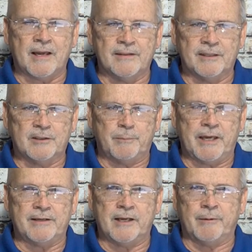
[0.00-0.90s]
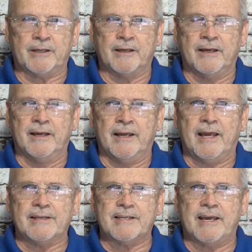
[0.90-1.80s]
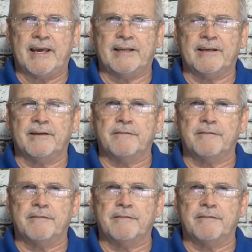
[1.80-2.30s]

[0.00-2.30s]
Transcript: I think the pandemic has had an